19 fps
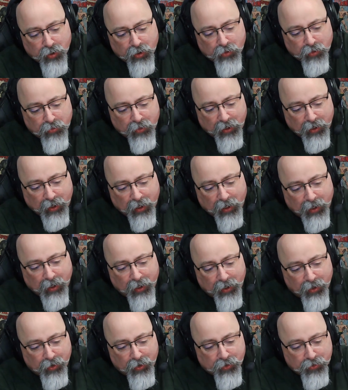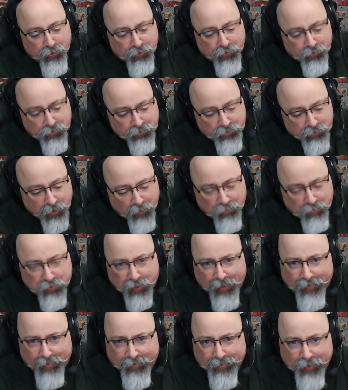that I owned a
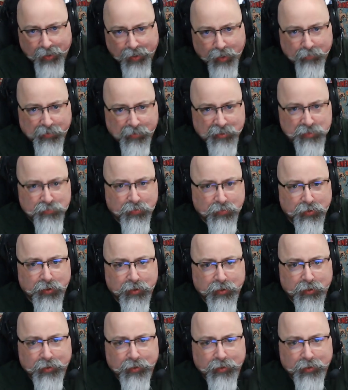Planet Comics book,